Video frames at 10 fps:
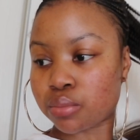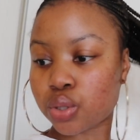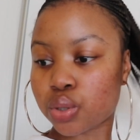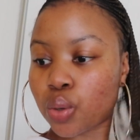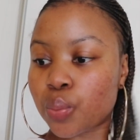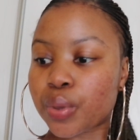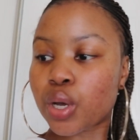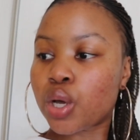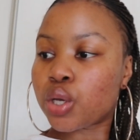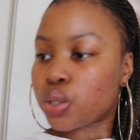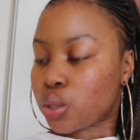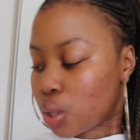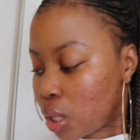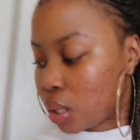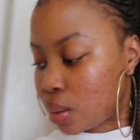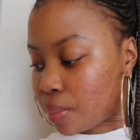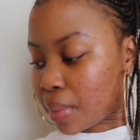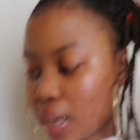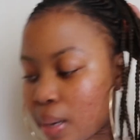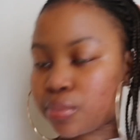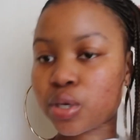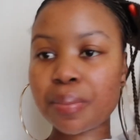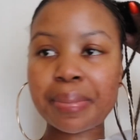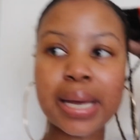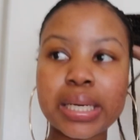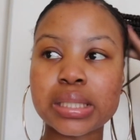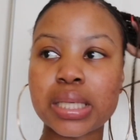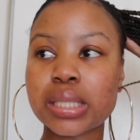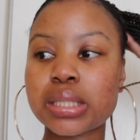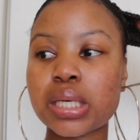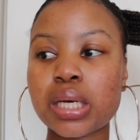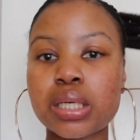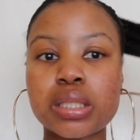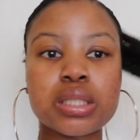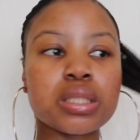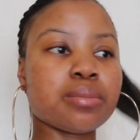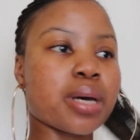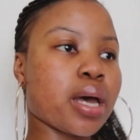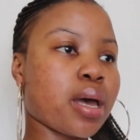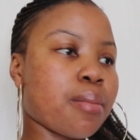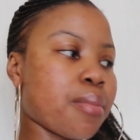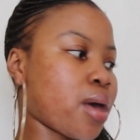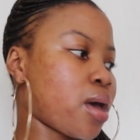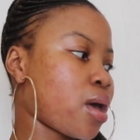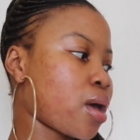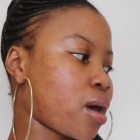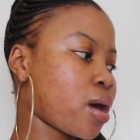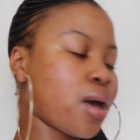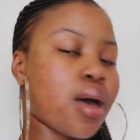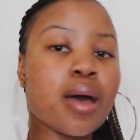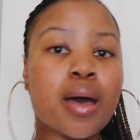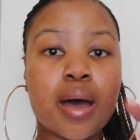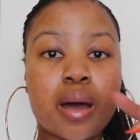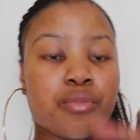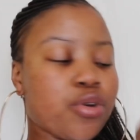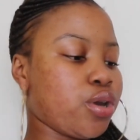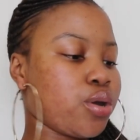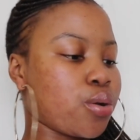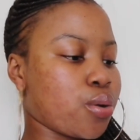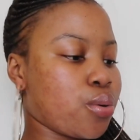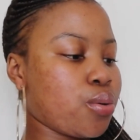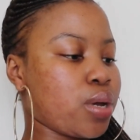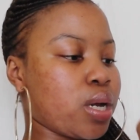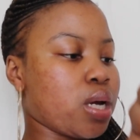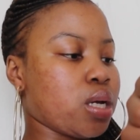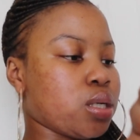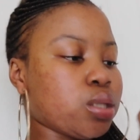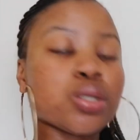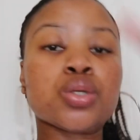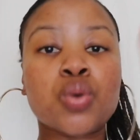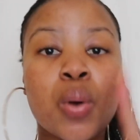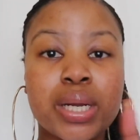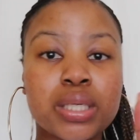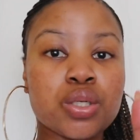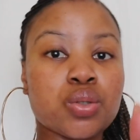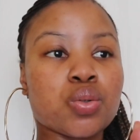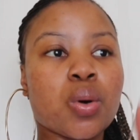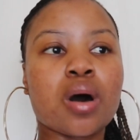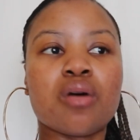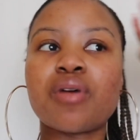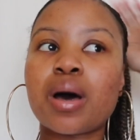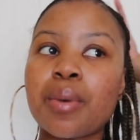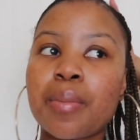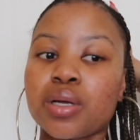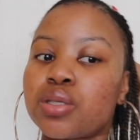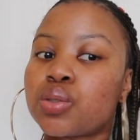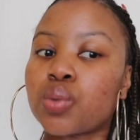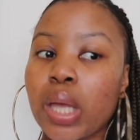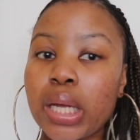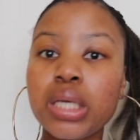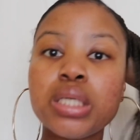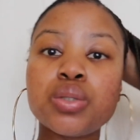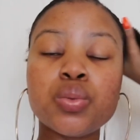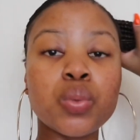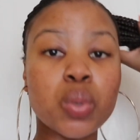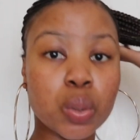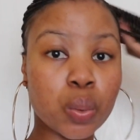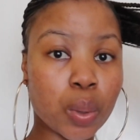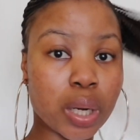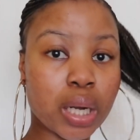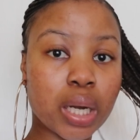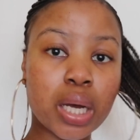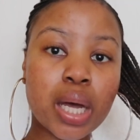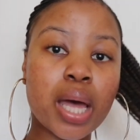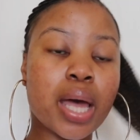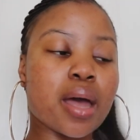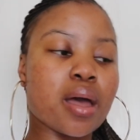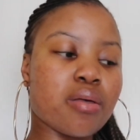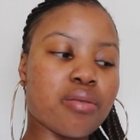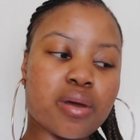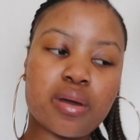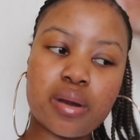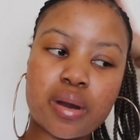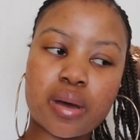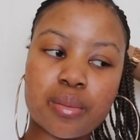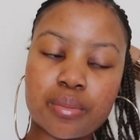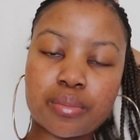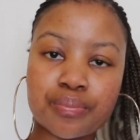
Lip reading: soap. My laptop bag is that side. I just need my handbag. I'm ready to go. It is 20 to 12. I'm about to eat real quick and then I'm